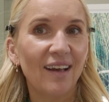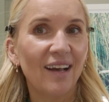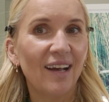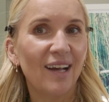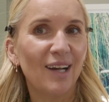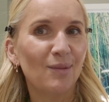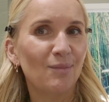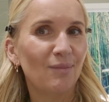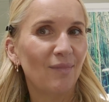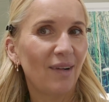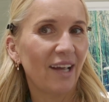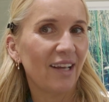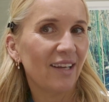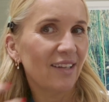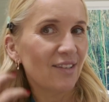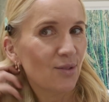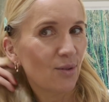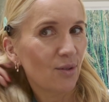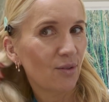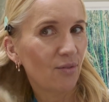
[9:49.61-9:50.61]
I
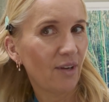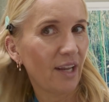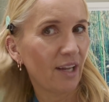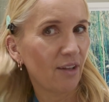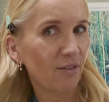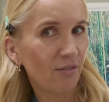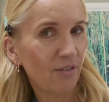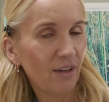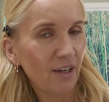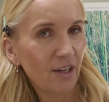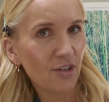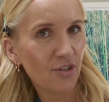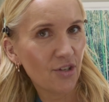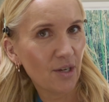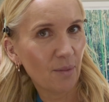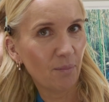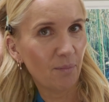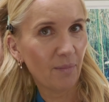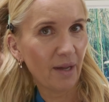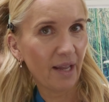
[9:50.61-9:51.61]
sort of like finish
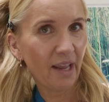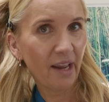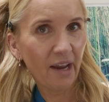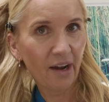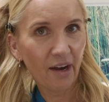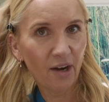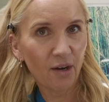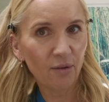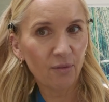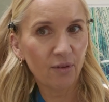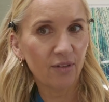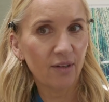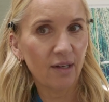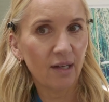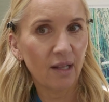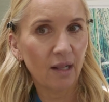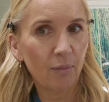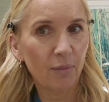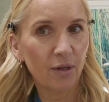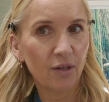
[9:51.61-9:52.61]
up my hair with a
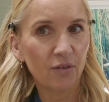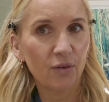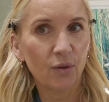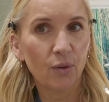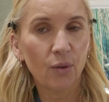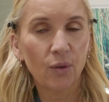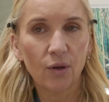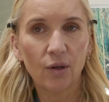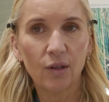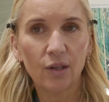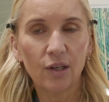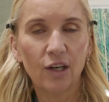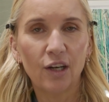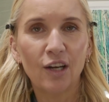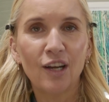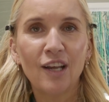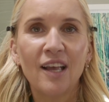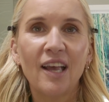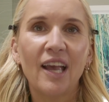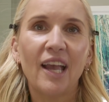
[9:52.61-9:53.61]
little bit of a curler,
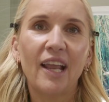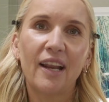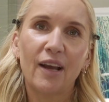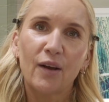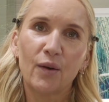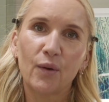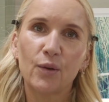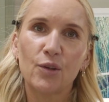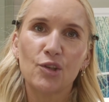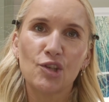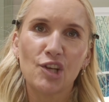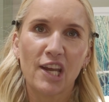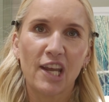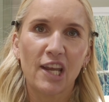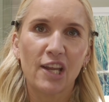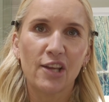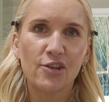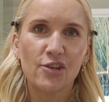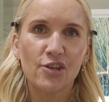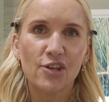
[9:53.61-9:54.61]
and I go
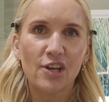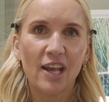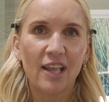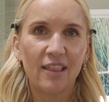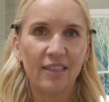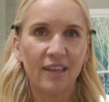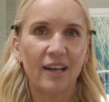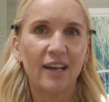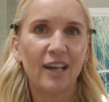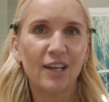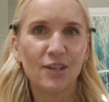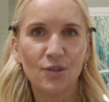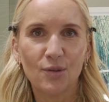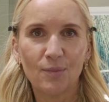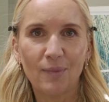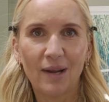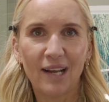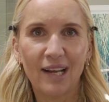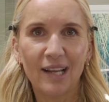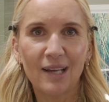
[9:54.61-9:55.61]
change, and then I do my